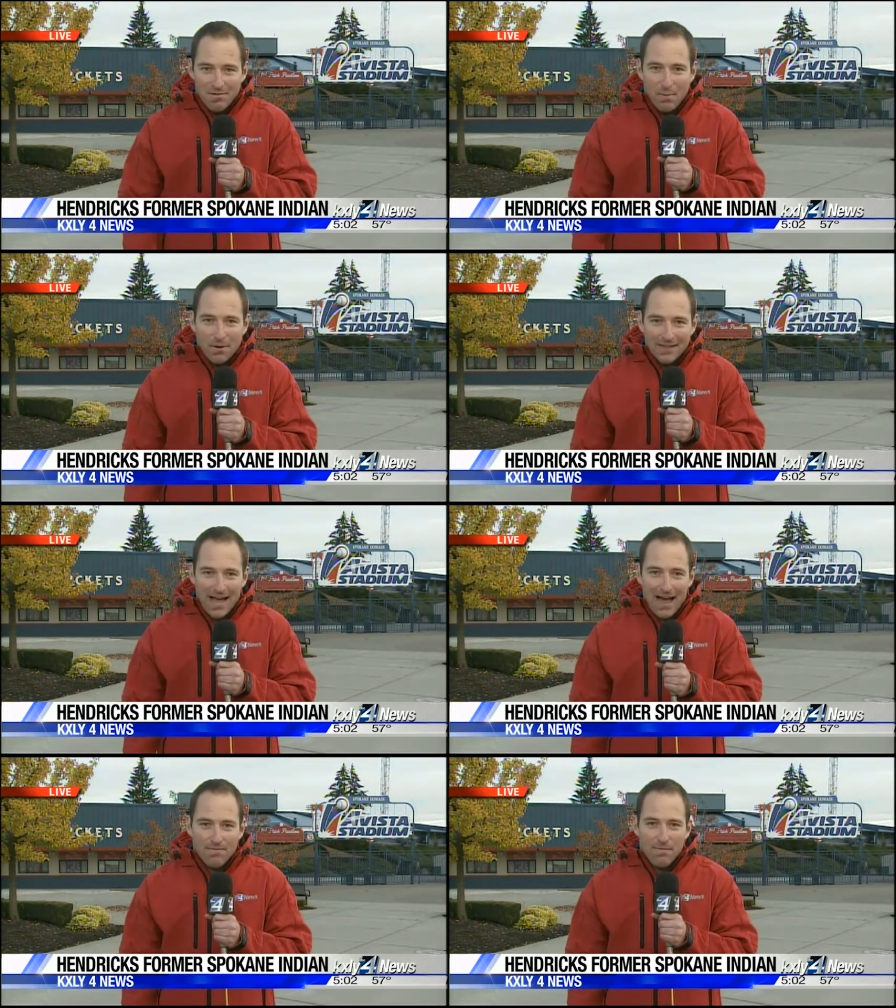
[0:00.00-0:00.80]
Reporting
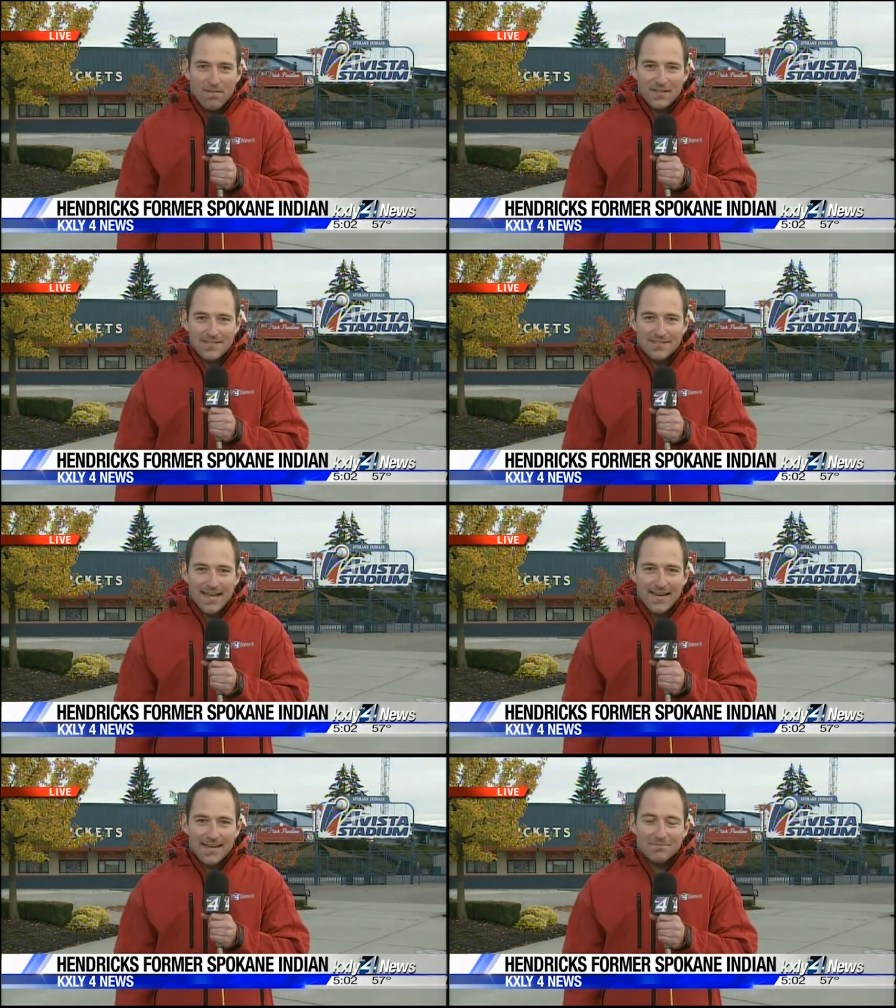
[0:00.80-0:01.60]
live from Avista
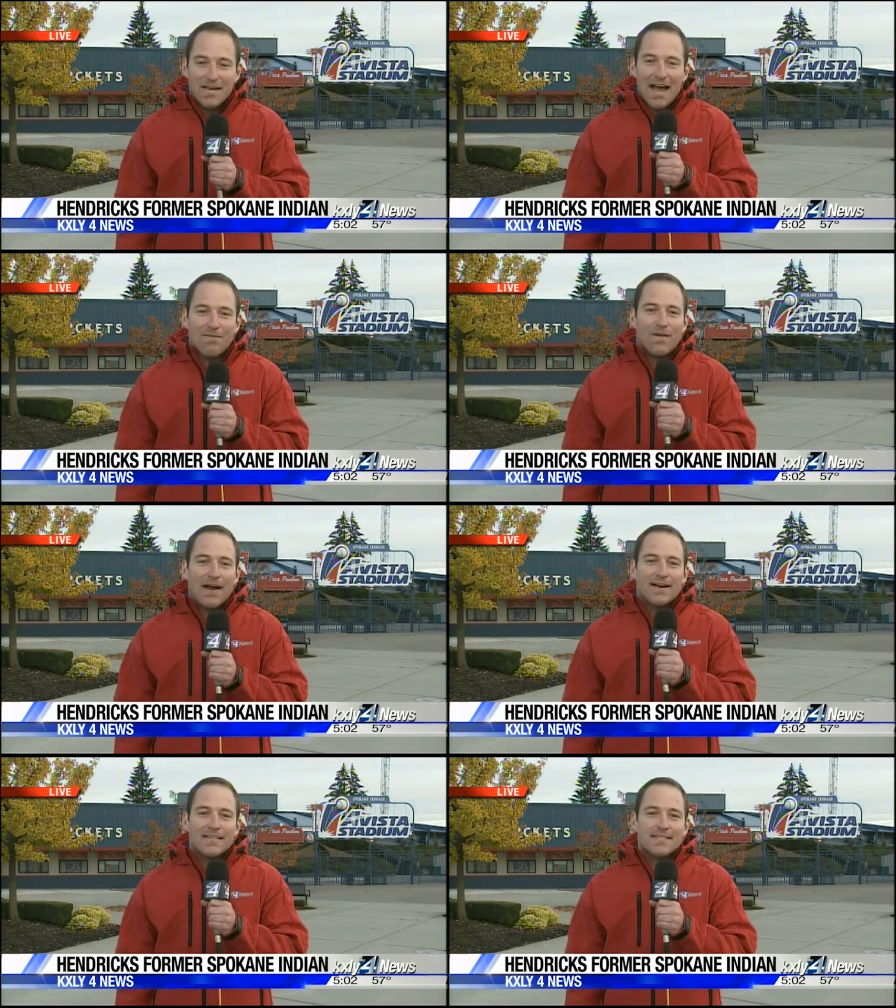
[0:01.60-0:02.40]
Stadium, Jack
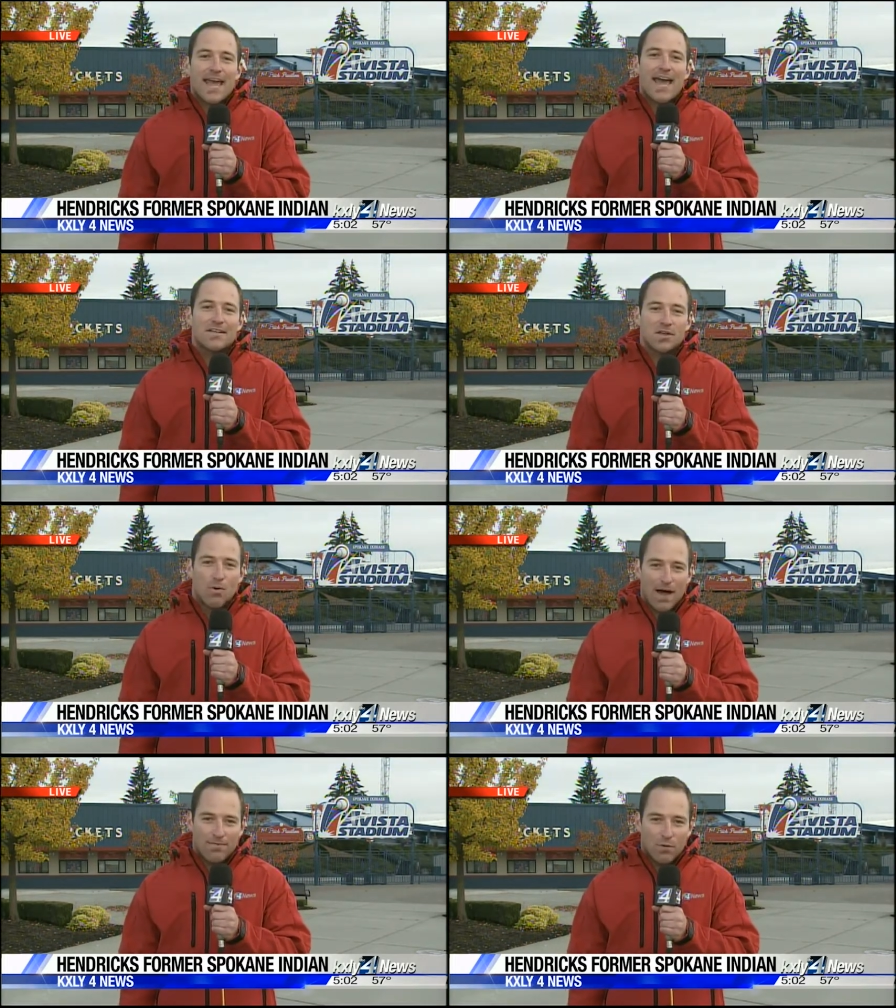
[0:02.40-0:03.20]
Ferris,
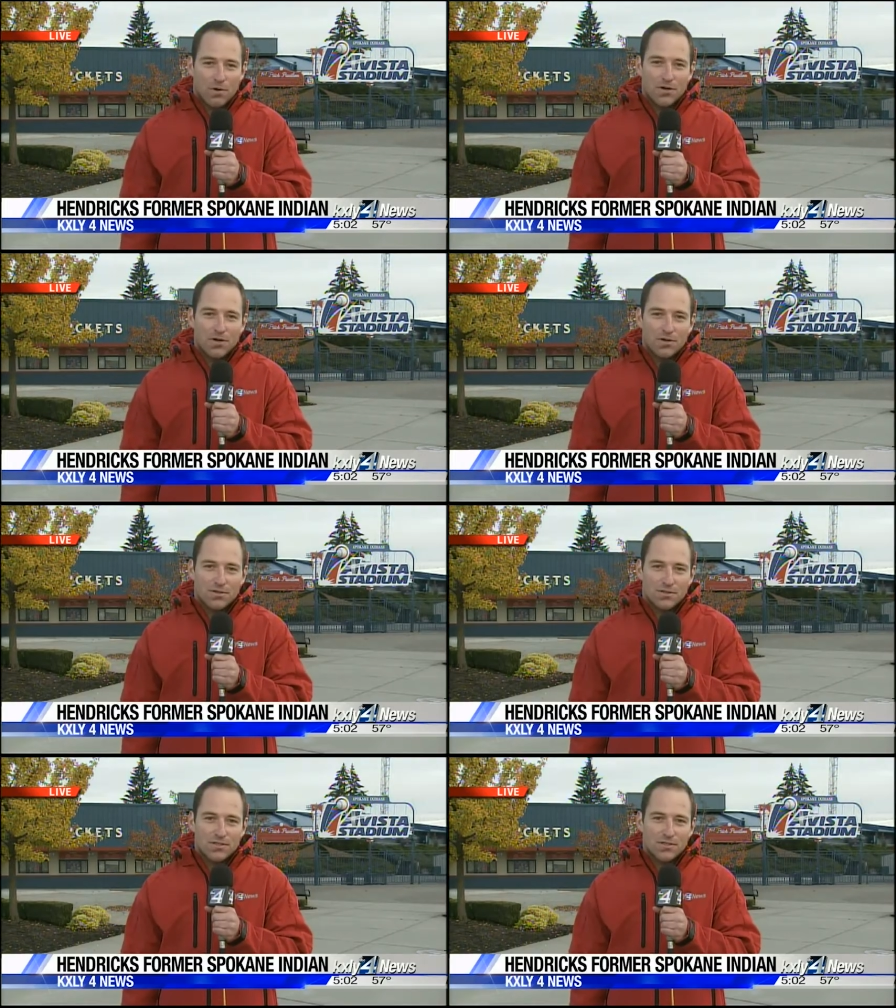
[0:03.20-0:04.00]
KXLY4
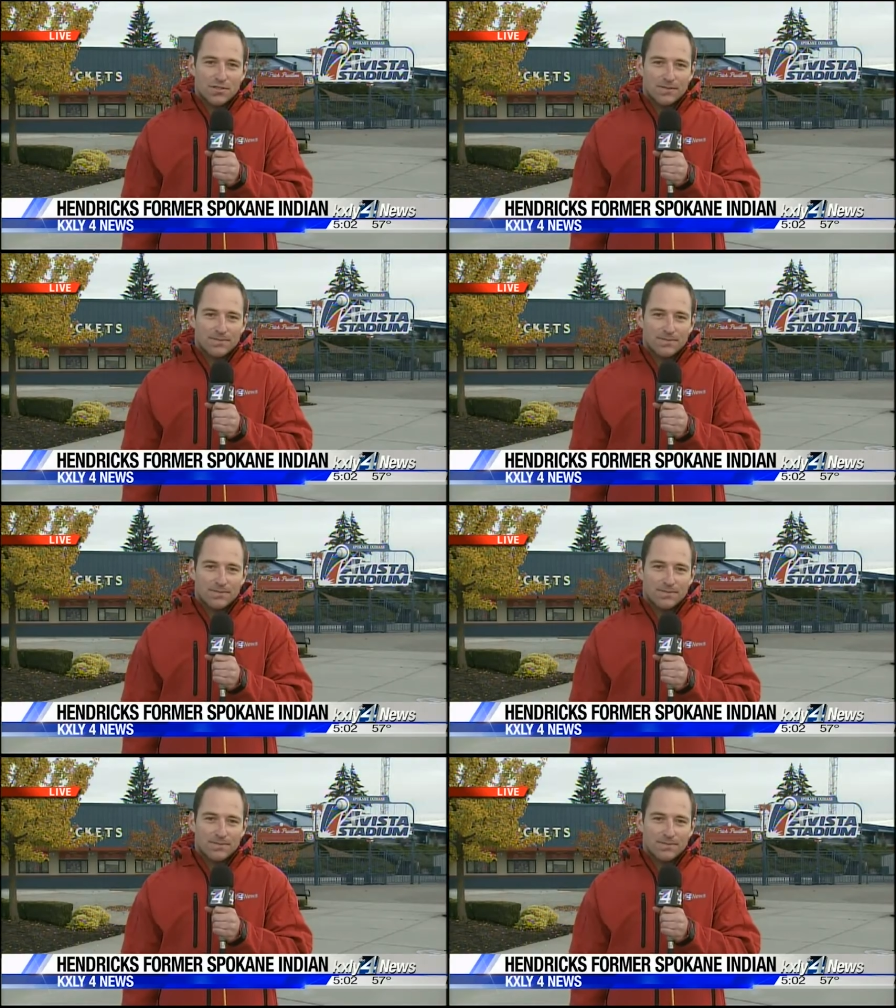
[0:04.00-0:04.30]
News. Oh, that's